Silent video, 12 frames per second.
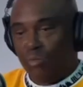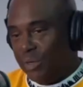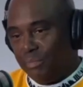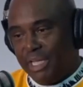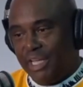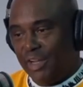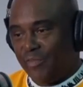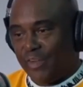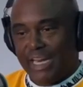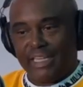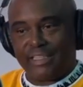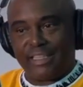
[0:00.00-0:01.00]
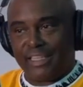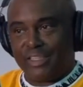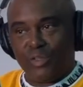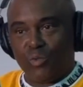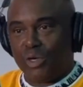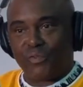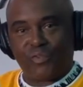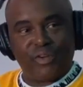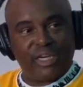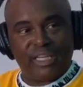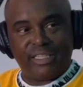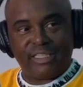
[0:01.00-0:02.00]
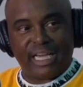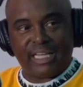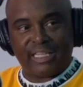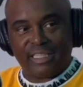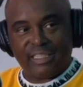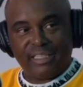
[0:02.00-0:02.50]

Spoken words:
I wouldn't be here if I didn't think you weren't funny and talented.